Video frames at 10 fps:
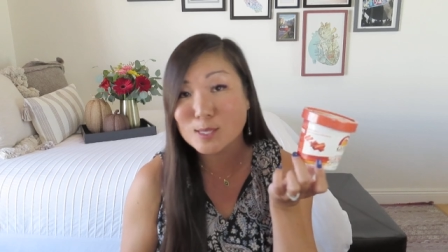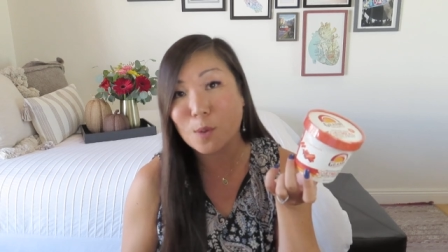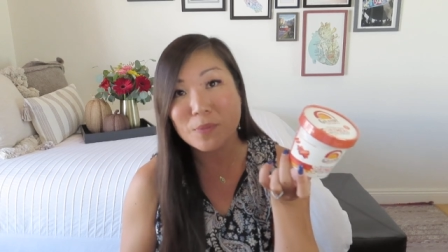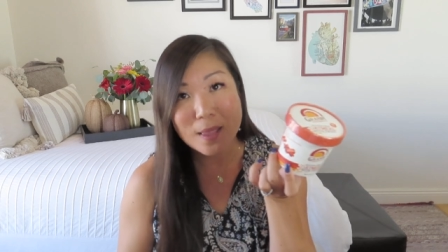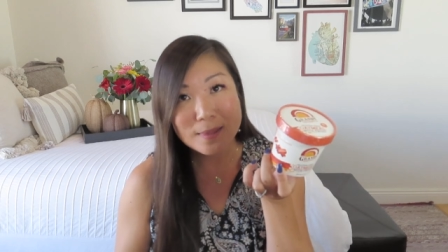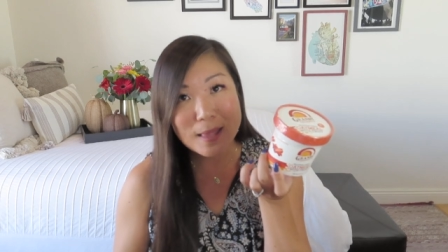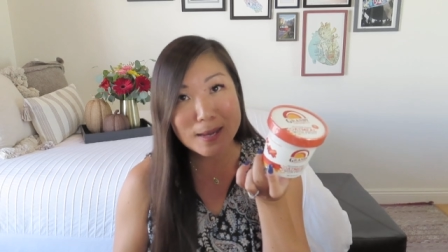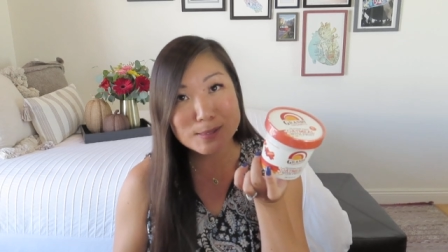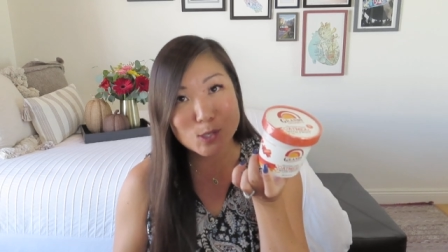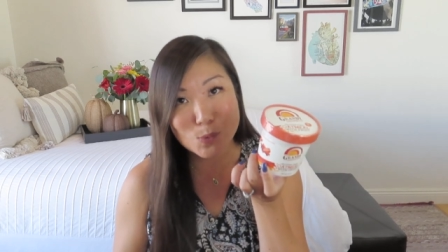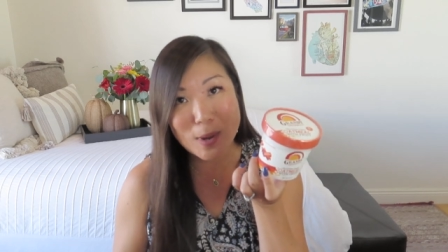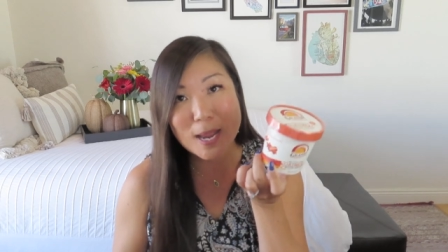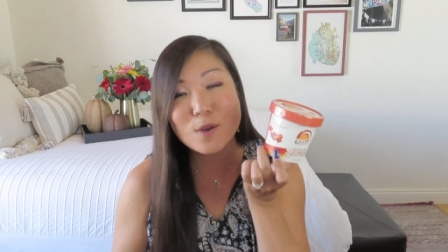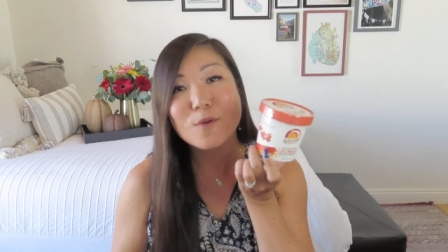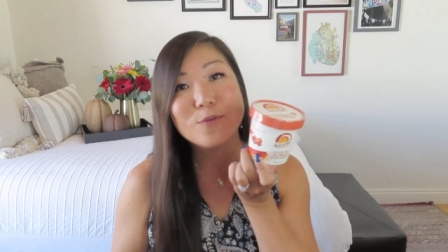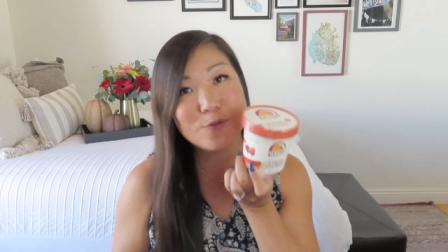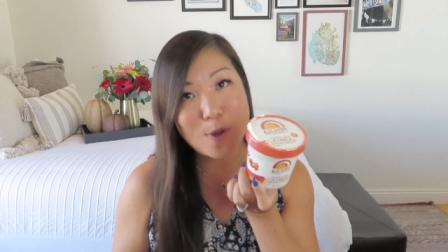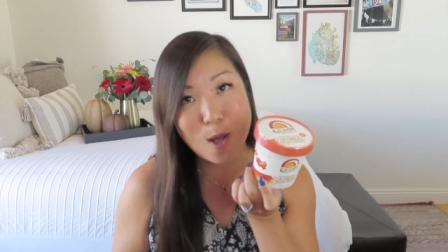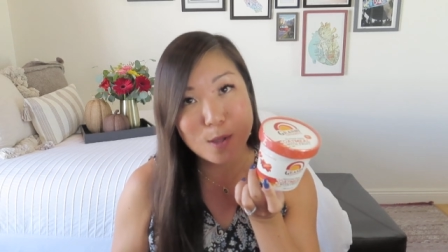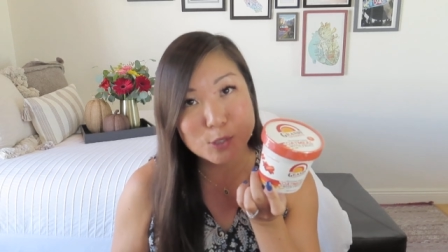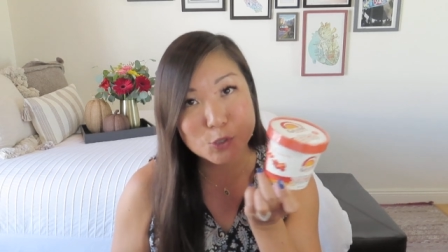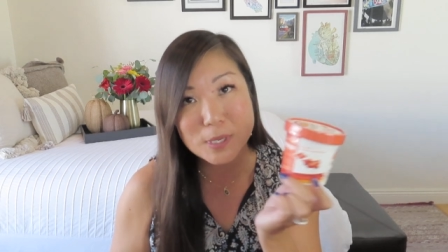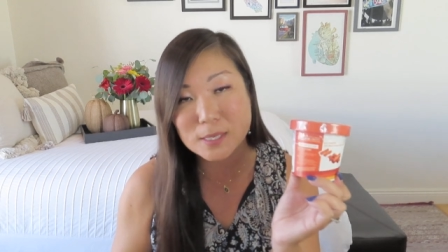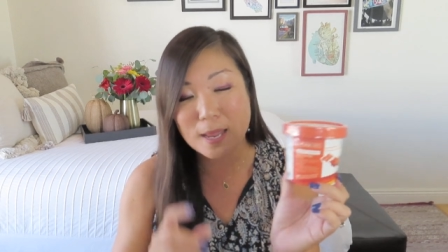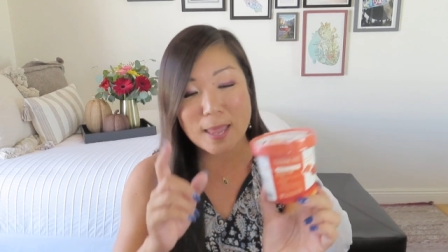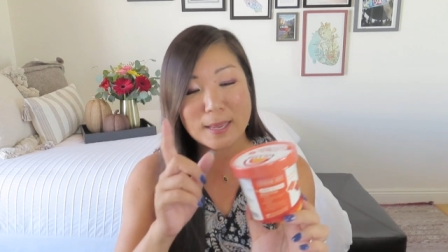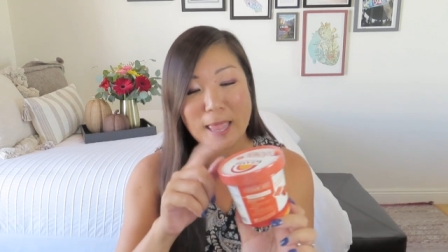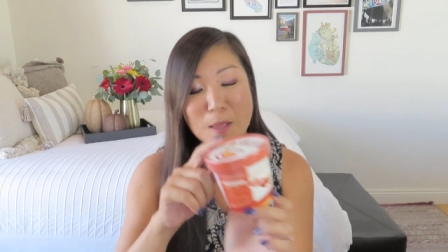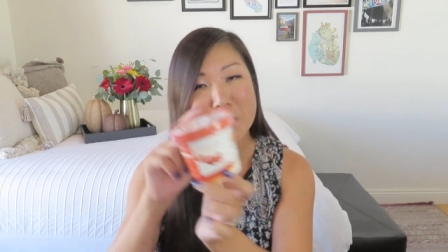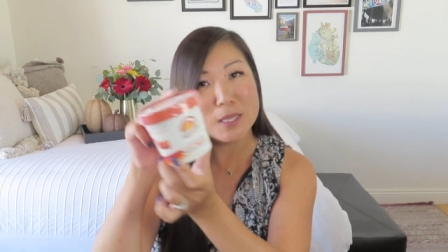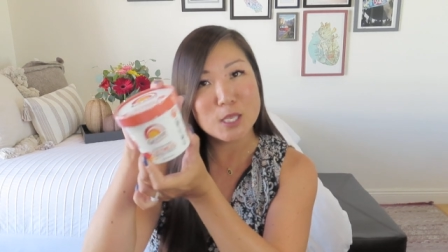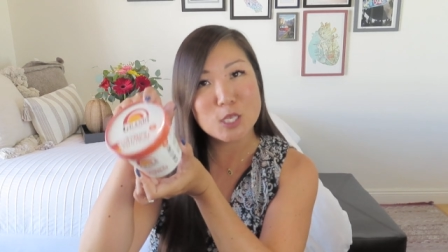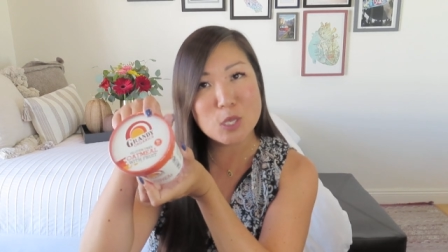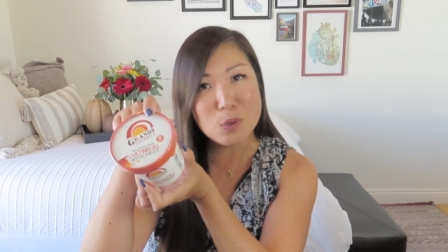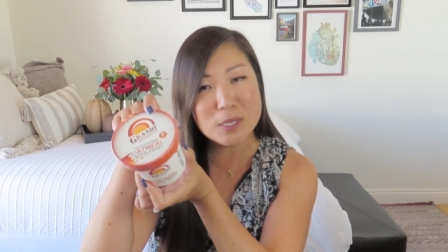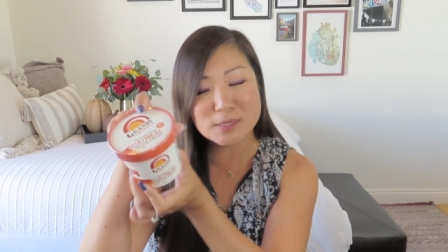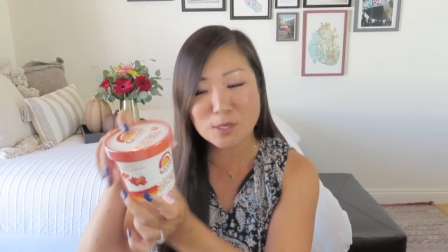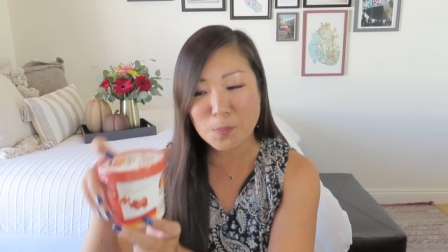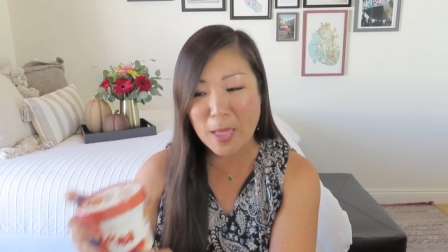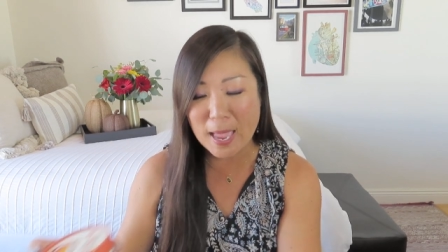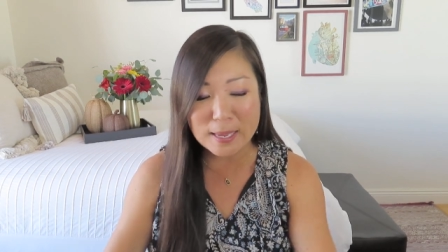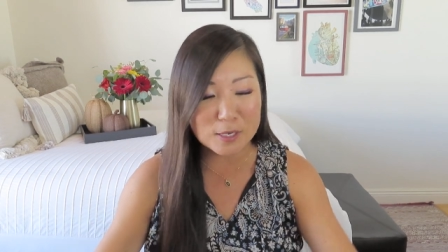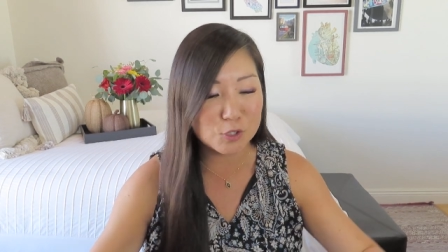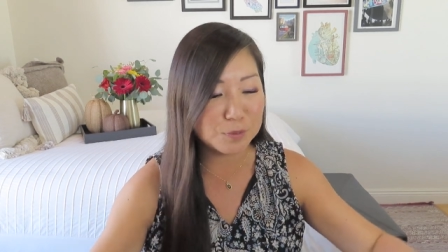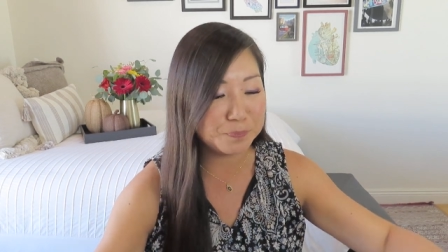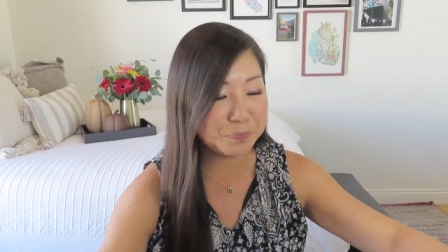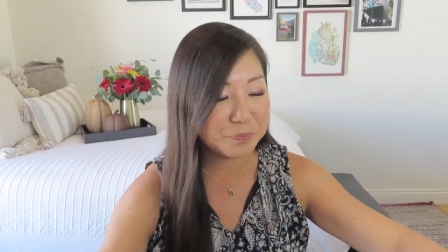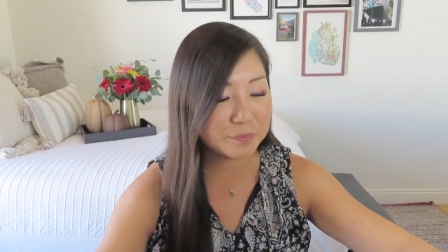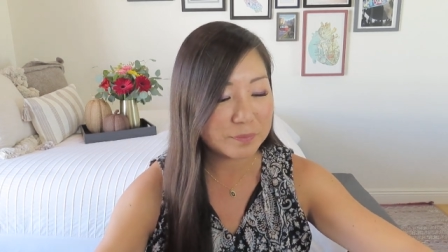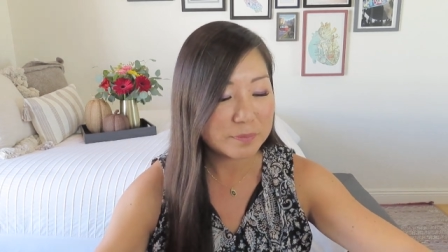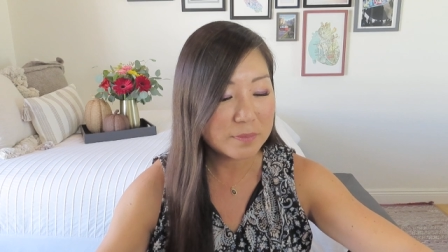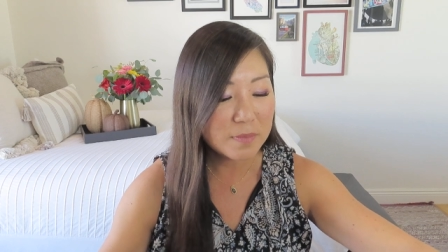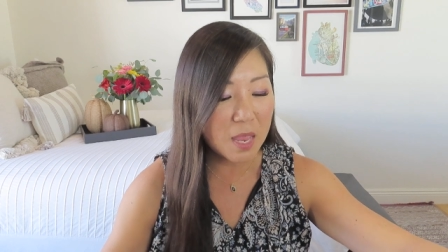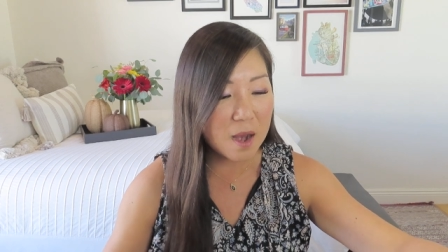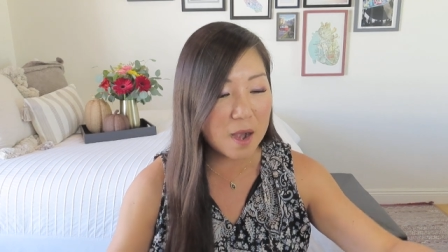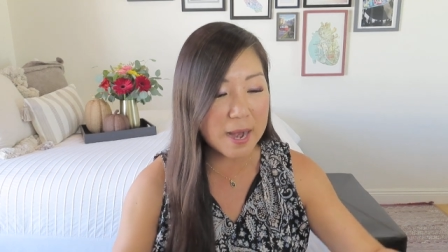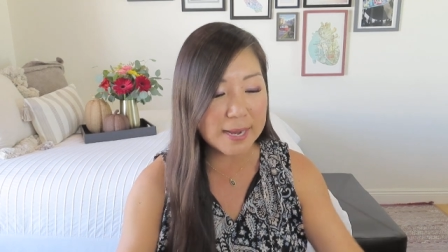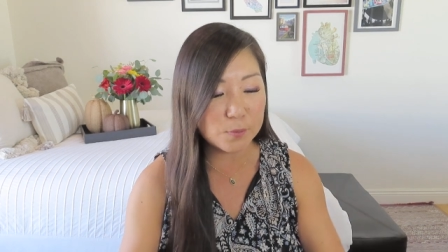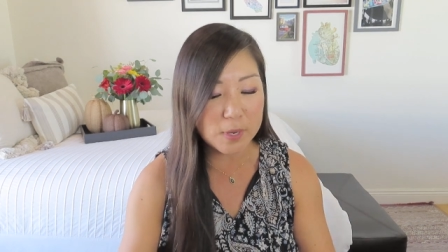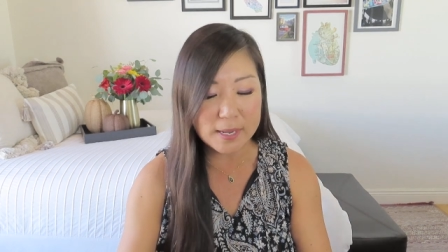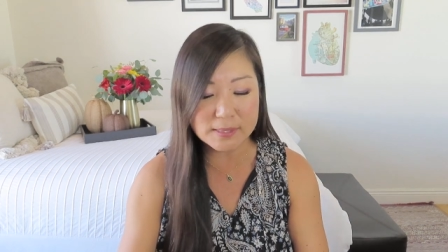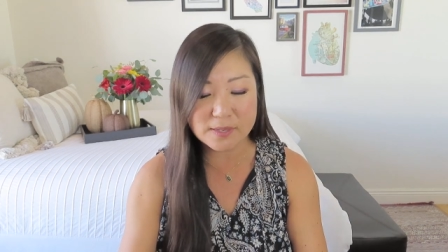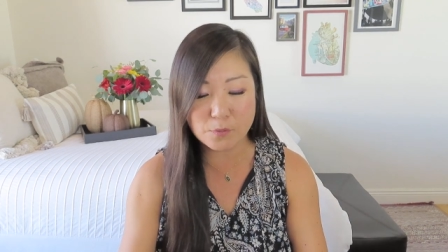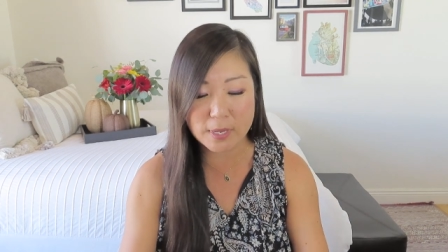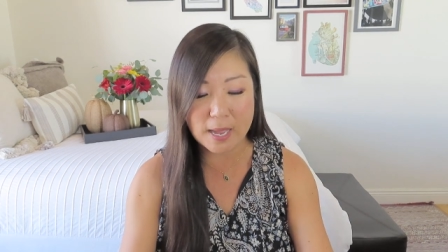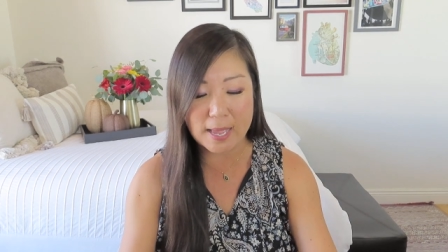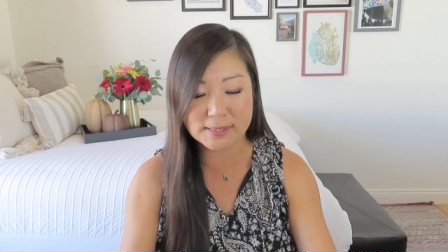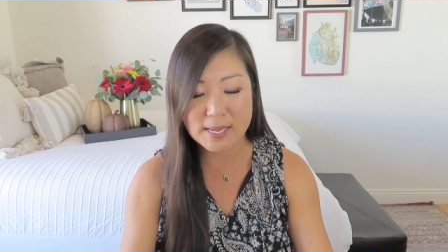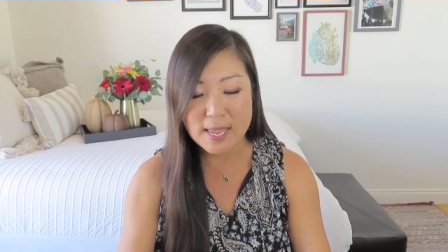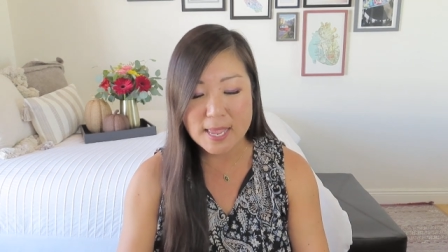So that is a great fall treat, and it came in the cutest little package. All right, what else have we got?